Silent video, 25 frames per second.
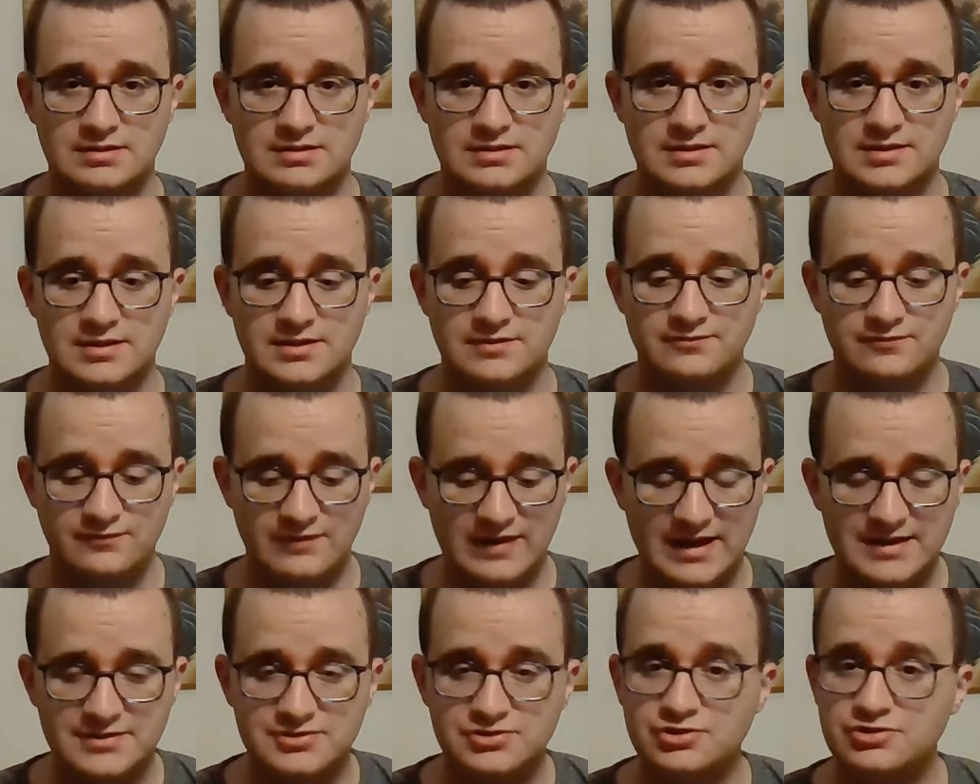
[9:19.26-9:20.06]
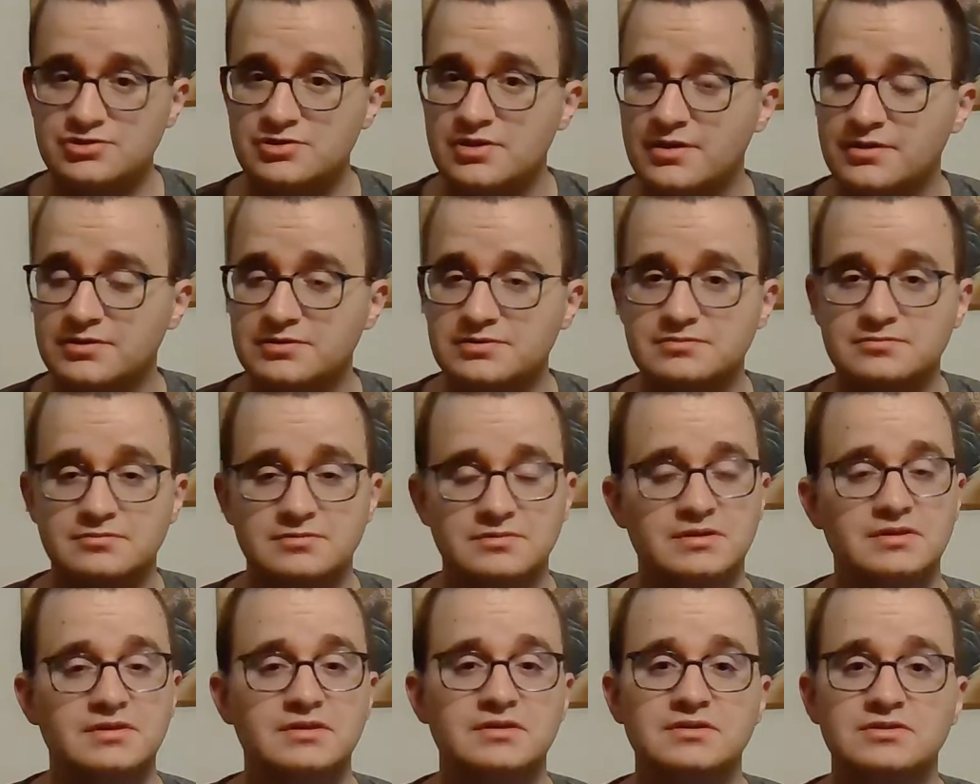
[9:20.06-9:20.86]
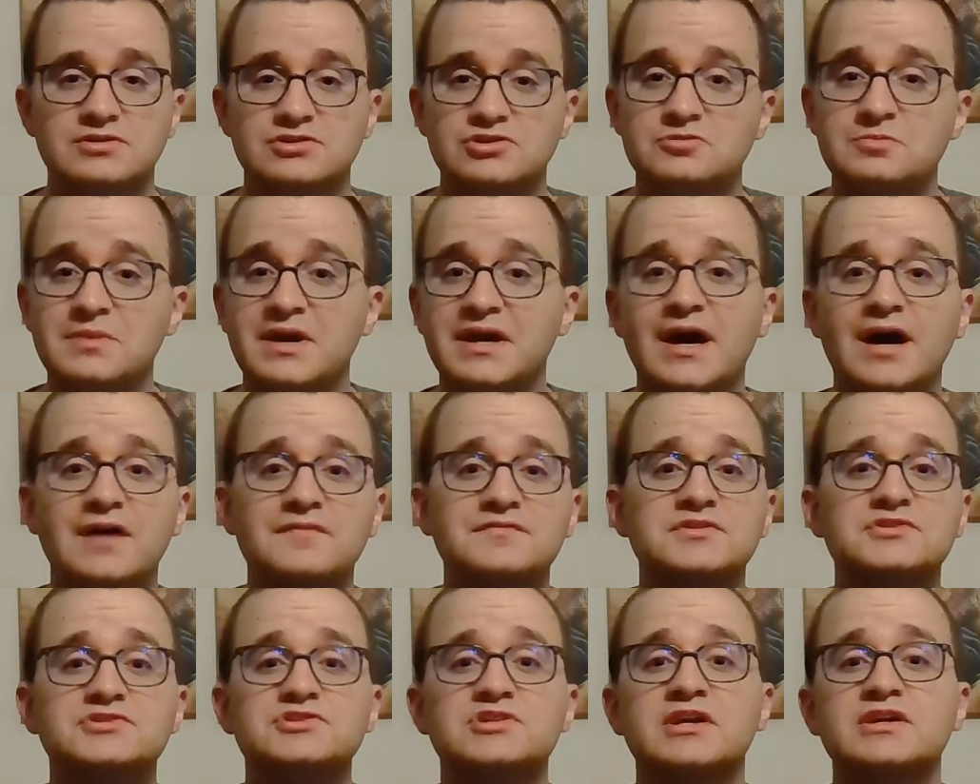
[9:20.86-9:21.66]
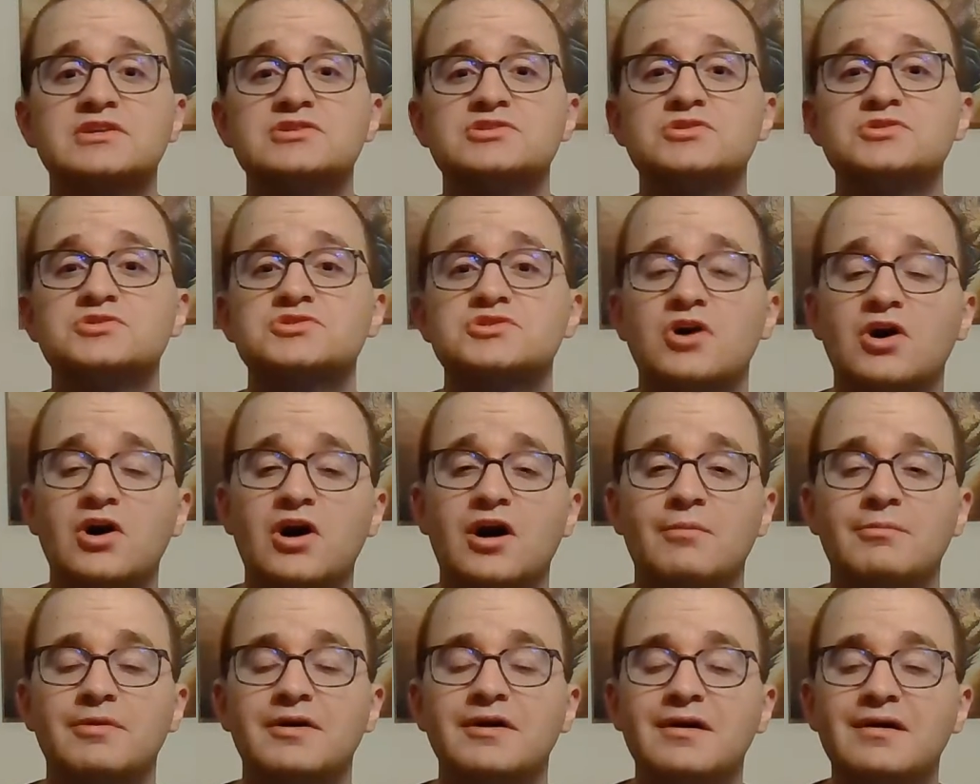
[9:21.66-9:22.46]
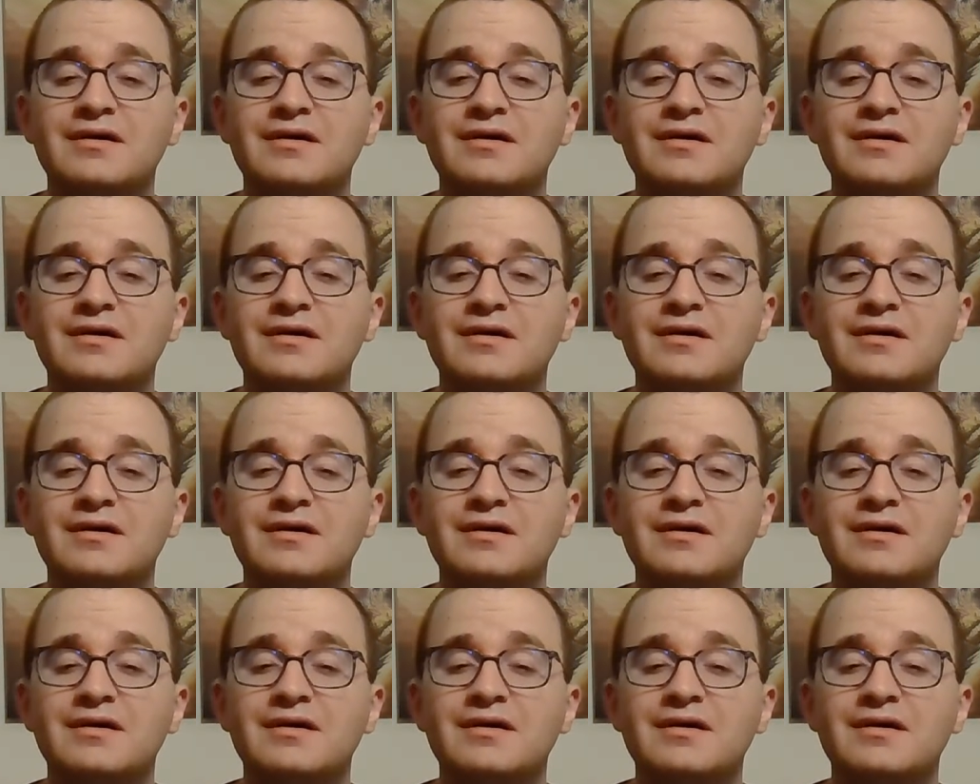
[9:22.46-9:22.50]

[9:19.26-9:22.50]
In fact, you know, you may have to change your job.